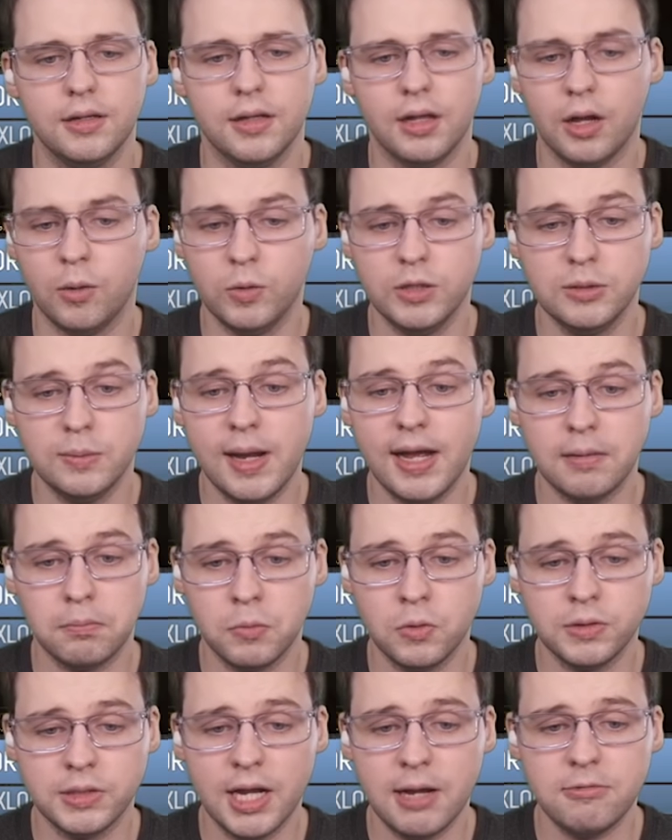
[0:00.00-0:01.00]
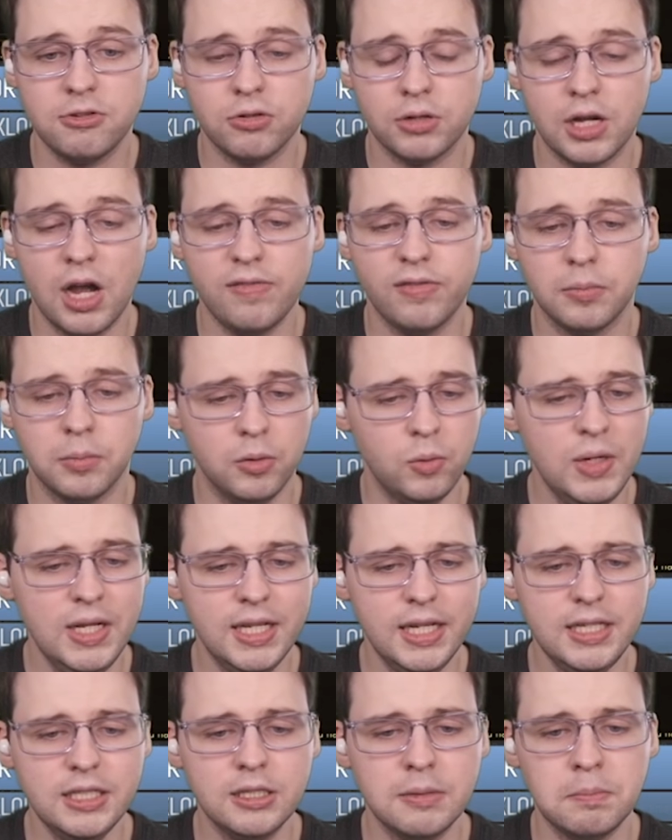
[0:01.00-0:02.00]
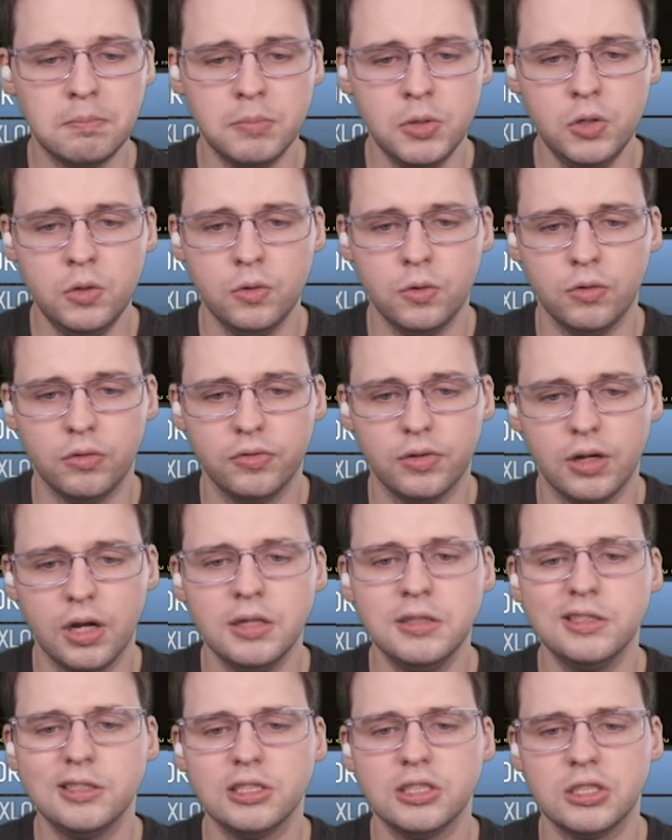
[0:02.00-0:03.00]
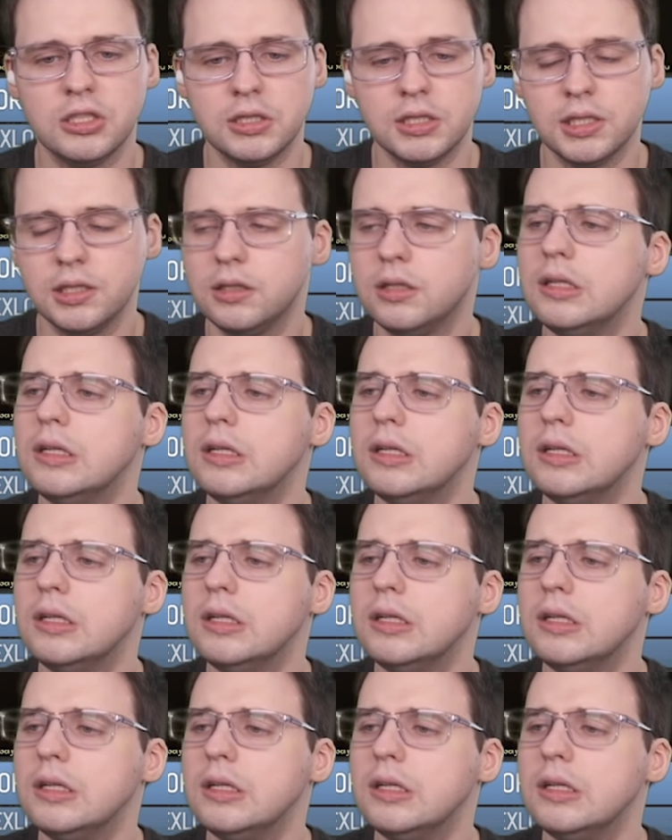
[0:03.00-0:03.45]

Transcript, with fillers: I wish we had more time to recover, but we need to move. Understood.